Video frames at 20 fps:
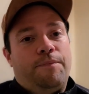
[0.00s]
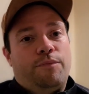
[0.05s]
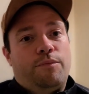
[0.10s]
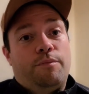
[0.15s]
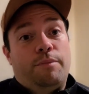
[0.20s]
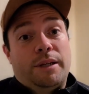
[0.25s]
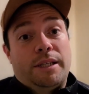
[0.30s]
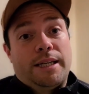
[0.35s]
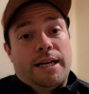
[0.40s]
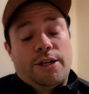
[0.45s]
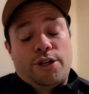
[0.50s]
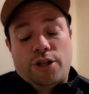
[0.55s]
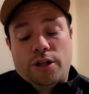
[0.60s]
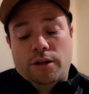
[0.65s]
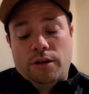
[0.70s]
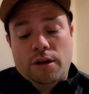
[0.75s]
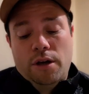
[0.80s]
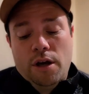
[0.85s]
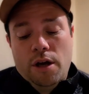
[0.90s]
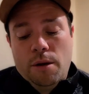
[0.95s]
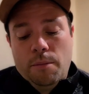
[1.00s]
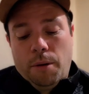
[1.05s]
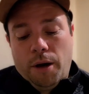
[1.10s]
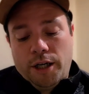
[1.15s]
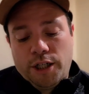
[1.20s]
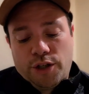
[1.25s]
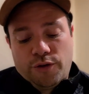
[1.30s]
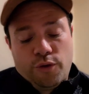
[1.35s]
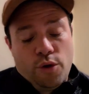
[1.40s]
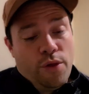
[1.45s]
possession. But I
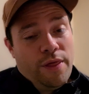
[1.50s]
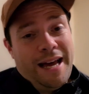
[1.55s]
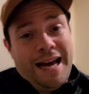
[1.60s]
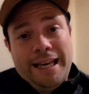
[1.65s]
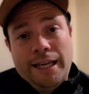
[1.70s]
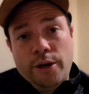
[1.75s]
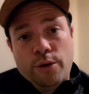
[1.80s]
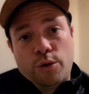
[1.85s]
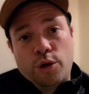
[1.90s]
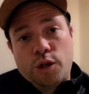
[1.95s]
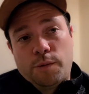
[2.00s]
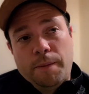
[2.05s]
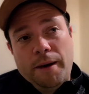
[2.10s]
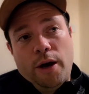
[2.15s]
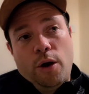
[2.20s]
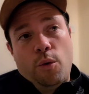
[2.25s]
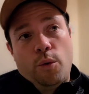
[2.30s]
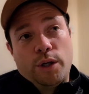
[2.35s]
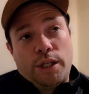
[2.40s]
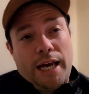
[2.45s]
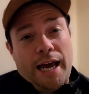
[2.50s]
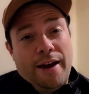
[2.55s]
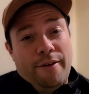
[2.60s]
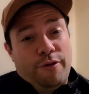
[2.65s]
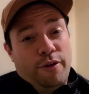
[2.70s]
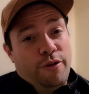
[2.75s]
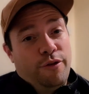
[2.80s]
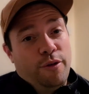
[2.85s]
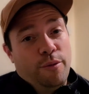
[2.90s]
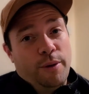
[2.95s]
just thought that little spell was
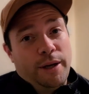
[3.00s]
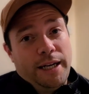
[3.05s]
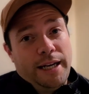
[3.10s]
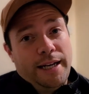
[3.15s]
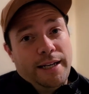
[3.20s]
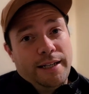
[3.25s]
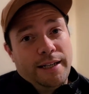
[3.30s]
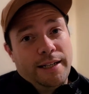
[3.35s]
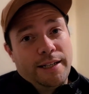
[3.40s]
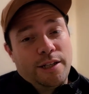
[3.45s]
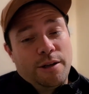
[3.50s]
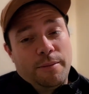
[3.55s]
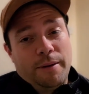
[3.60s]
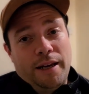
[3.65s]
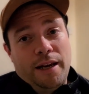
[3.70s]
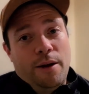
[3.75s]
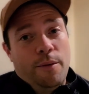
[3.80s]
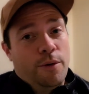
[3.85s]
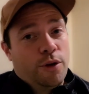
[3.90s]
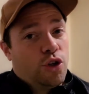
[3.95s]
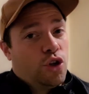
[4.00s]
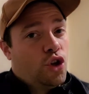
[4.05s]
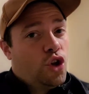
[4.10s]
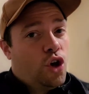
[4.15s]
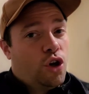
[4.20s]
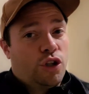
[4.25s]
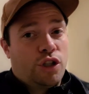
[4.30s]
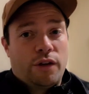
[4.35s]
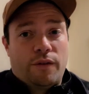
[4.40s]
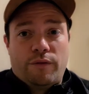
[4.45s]
everything we needed it to be. It was
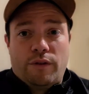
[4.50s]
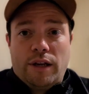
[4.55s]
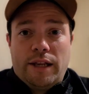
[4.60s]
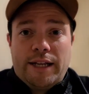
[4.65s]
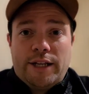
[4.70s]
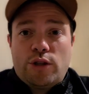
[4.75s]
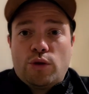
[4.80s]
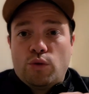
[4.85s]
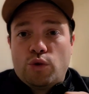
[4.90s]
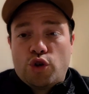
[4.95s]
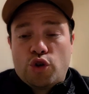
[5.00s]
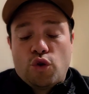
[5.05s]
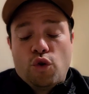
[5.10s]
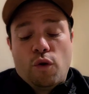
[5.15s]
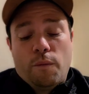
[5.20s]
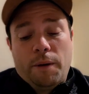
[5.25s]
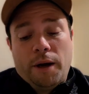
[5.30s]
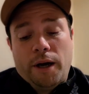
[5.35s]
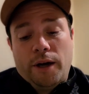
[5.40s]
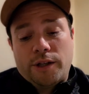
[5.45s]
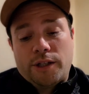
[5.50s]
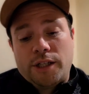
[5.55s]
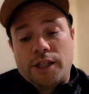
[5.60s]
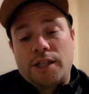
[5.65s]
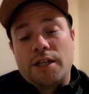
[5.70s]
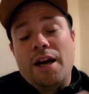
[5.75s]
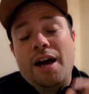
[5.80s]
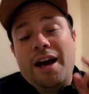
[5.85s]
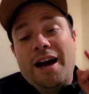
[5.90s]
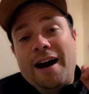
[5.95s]
lots of little short
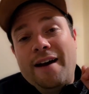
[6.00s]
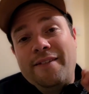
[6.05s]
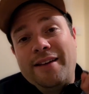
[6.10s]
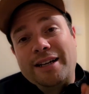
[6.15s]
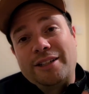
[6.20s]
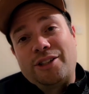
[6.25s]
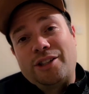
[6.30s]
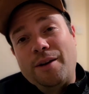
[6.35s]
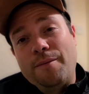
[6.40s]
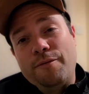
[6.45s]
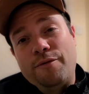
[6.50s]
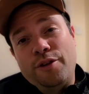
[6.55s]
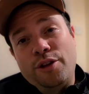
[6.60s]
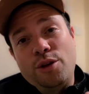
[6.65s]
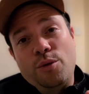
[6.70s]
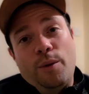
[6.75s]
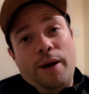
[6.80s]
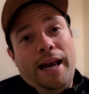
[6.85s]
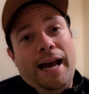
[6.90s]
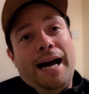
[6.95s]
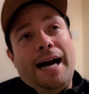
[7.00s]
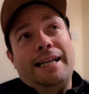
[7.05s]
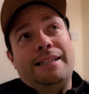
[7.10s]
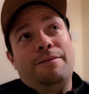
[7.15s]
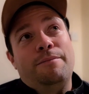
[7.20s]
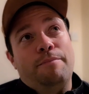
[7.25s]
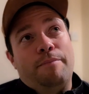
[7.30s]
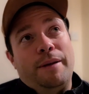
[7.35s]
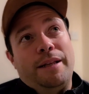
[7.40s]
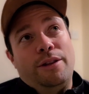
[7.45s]
passes, and that's something that we
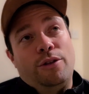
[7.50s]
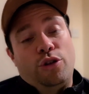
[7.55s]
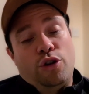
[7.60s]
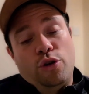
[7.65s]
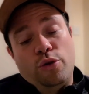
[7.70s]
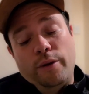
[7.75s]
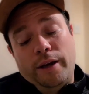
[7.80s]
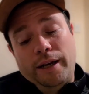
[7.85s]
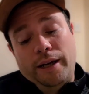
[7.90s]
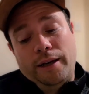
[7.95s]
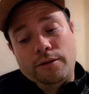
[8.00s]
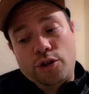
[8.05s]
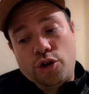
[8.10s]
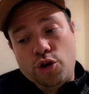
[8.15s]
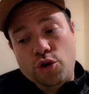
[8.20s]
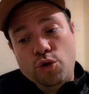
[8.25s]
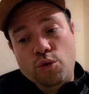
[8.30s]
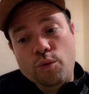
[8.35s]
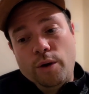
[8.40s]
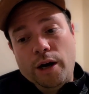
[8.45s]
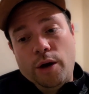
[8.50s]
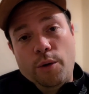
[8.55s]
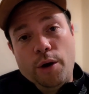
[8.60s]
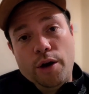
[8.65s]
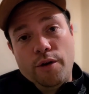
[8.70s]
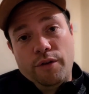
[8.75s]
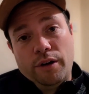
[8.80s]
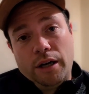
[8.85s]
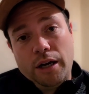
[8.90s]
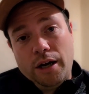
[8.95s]
hadn't been doing too well
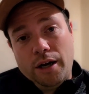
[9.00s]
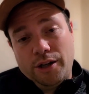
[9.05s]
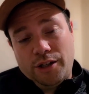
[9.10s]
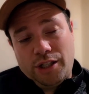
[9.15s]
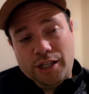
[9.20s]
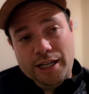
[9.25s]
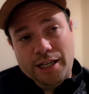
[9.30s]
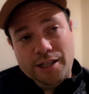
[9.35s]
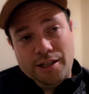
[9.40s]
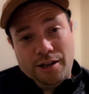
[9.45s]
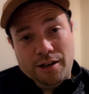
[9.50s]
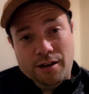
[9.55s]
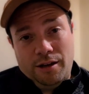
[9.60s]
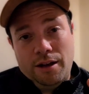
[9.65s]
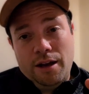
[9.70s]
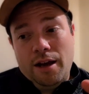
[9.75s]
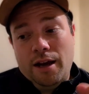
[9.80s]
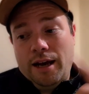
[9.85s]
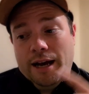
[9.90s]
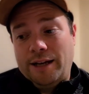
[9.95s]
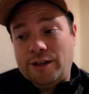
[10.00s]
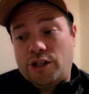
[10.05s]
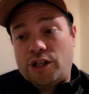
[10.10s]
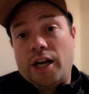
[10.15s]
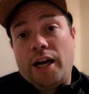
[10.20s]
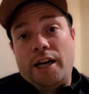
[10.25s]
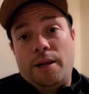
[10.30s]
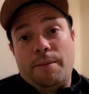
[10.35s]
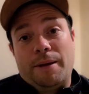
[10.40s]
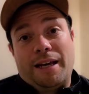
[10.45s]
over last season, and
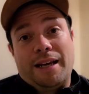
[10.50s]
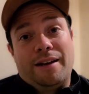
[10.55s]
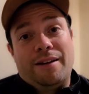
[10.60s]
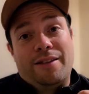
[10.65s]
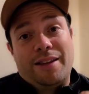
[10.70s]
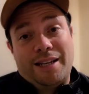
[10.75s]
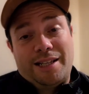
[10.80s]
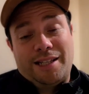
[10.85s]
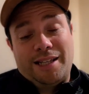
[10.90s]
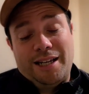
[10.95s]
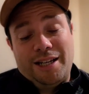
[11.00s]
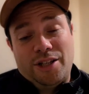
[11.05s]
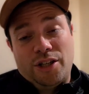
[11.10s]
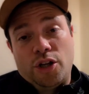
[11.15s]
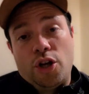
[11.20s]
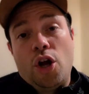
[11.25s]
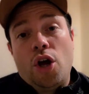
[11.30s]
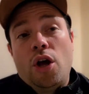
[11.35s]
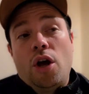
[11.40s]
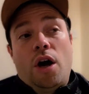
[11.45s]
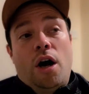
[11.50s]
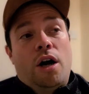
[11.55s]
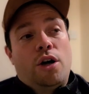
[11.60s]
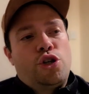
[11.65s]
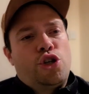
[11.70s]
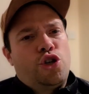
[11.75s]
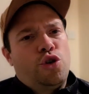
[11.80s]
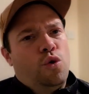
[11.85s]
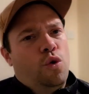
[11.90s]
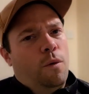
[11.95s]
certainly beginning this season. Our
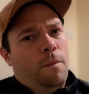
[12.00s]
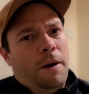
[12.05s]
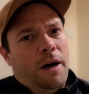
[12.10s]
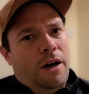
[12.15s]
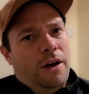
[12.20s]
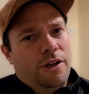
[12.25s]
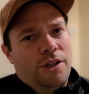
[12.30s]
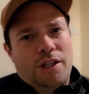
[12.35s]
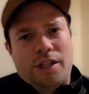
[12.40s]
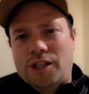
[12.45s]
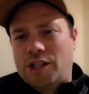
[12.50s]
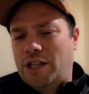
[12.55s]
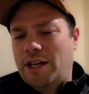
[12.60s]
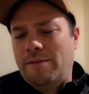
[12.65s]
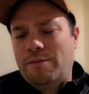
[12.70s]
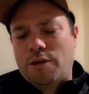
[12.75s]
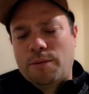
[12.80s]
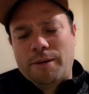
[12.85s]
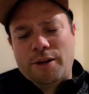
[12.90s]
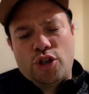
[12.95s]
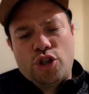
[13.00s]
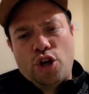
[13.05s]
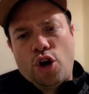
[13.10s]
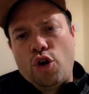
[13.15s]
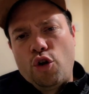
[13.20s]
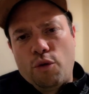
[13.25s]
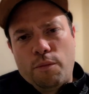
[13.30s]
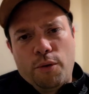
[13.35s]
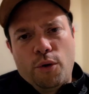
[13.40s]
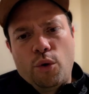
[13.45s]
short passes seem to be
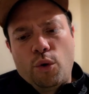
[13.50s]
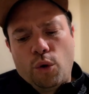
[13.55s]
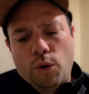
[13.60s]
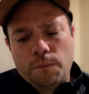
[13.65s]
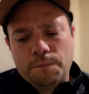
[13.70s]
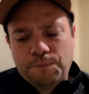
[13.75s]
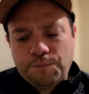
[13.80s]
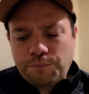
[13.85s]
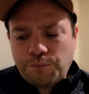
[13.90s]
so poor.